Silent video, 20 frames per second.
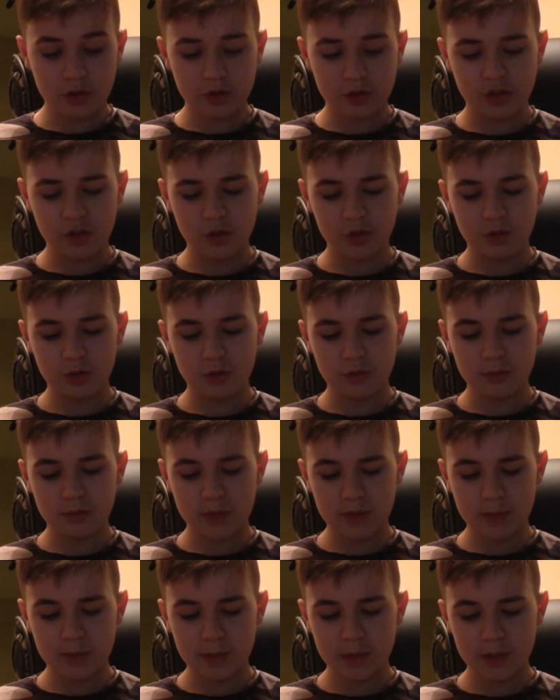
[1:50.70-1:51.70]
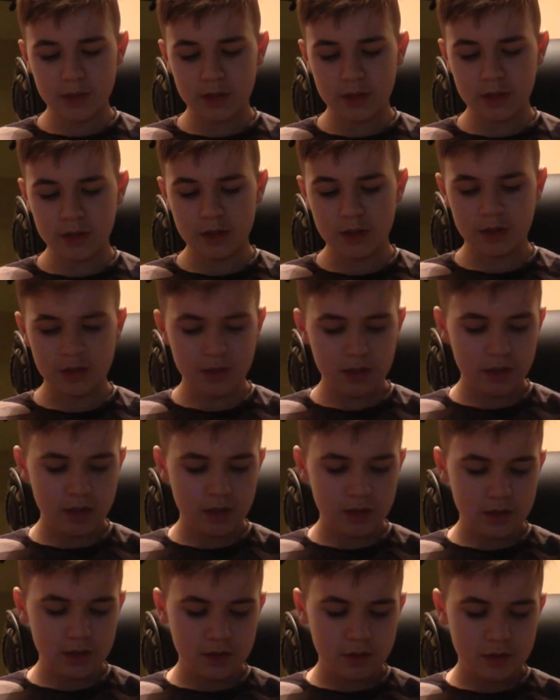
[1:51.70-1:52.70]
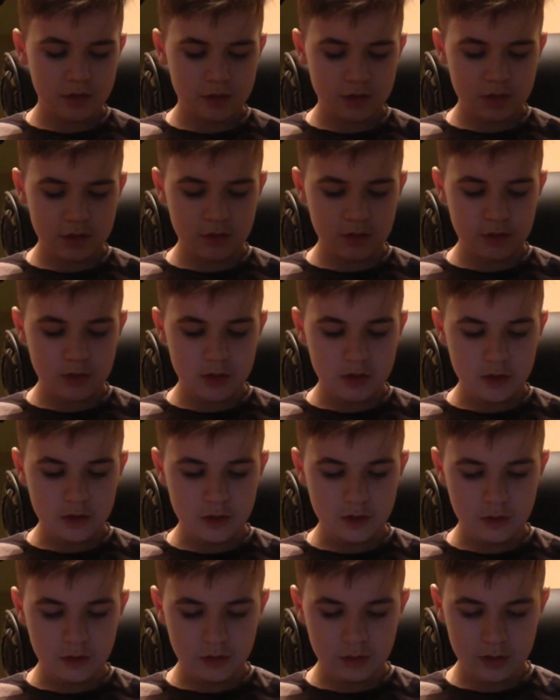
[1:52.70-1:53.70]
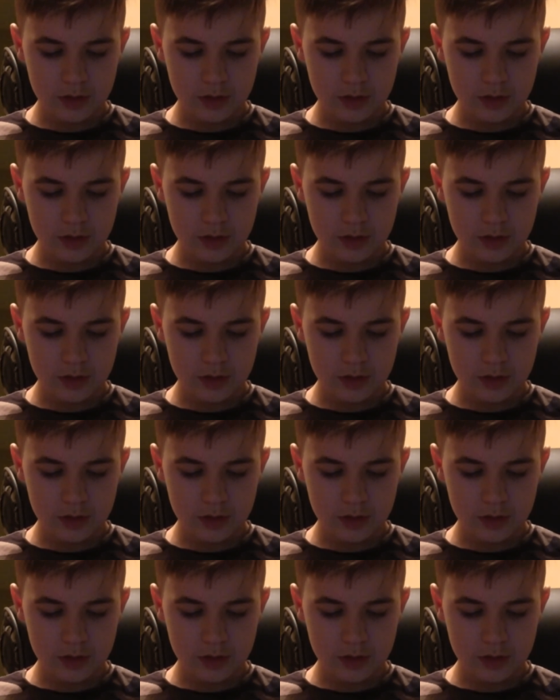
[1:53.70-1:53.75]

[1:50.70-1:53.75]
two, maybe, let me know,